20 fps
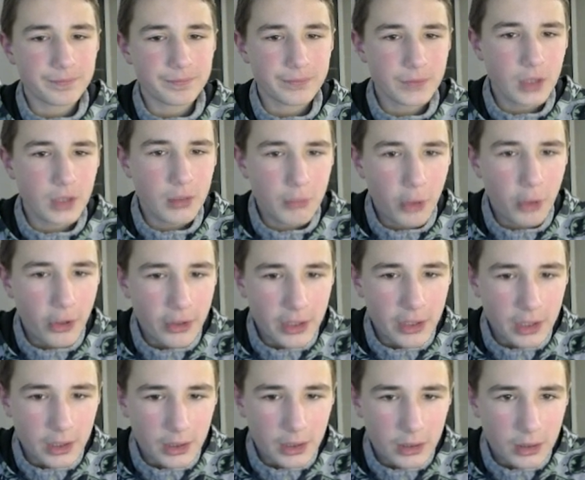Don't
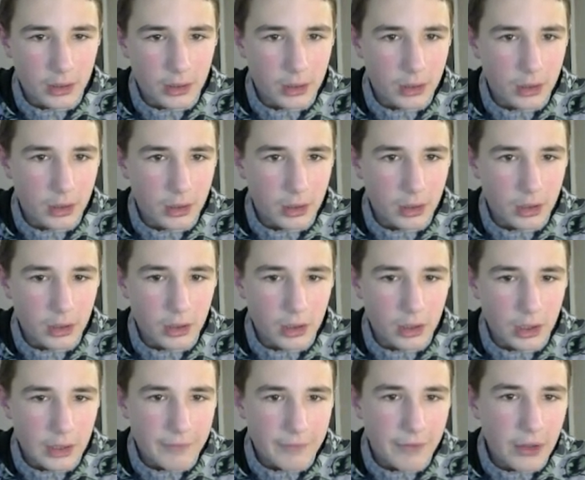worry.
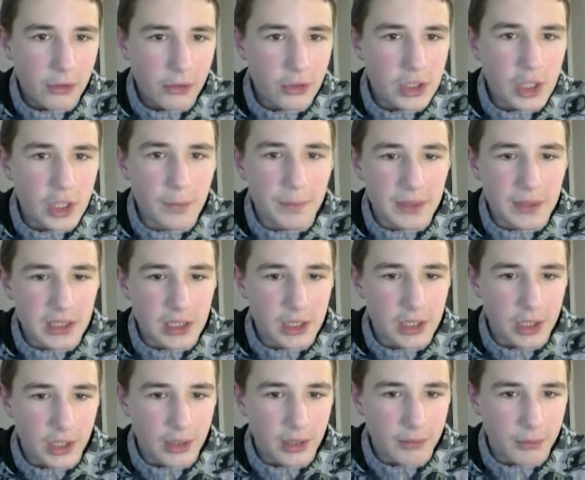If I lose some
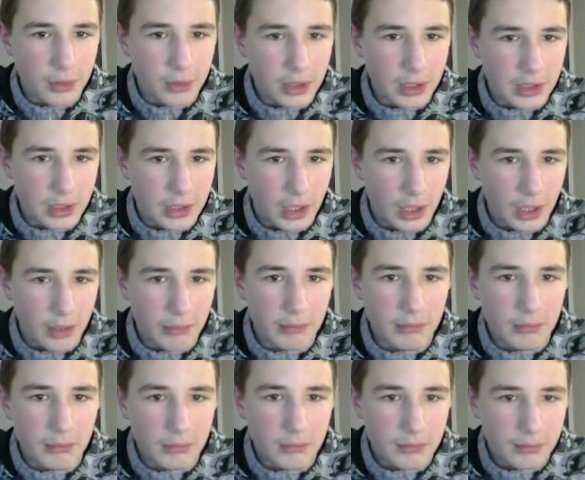position, I will need time.
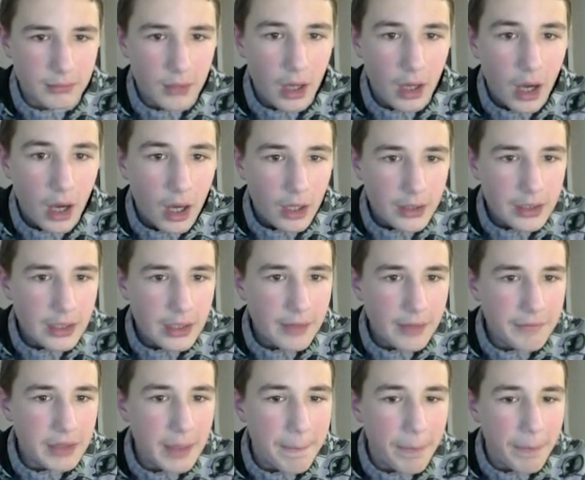Did I
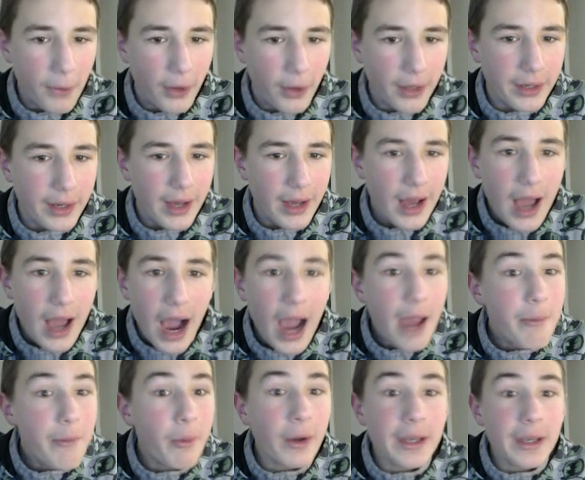win a pawn? I
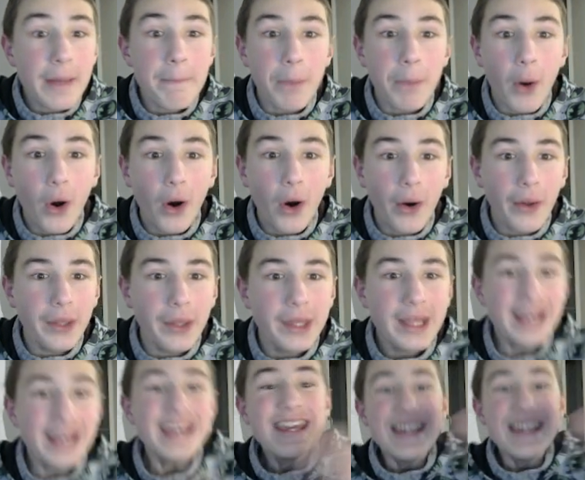won a pawn!
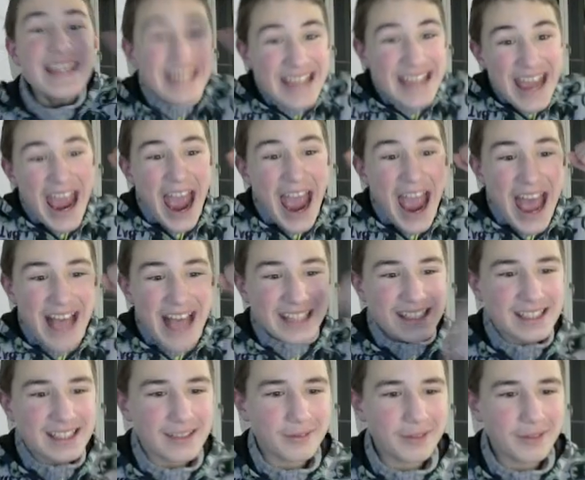
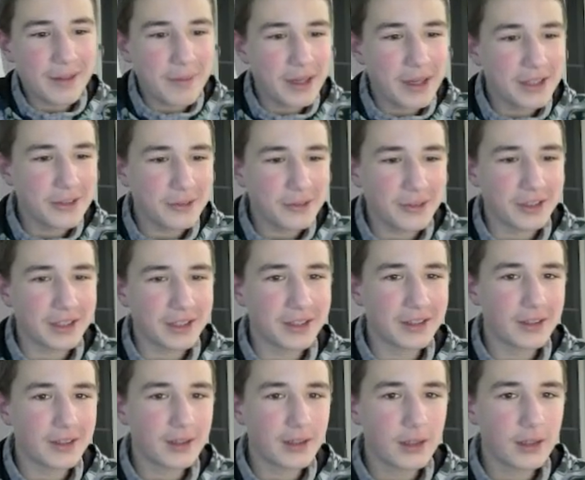Yes! What am I doing?
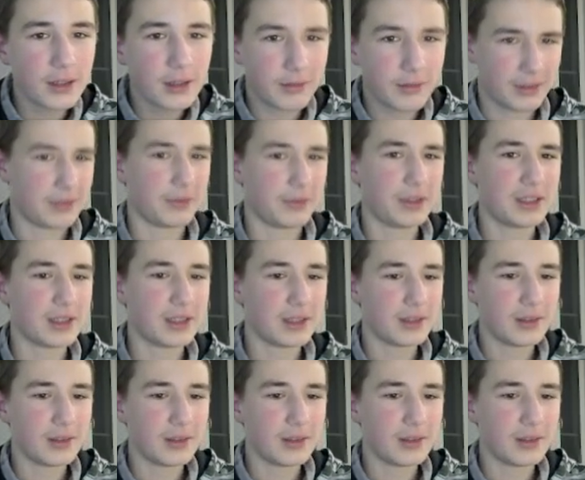Wait, what?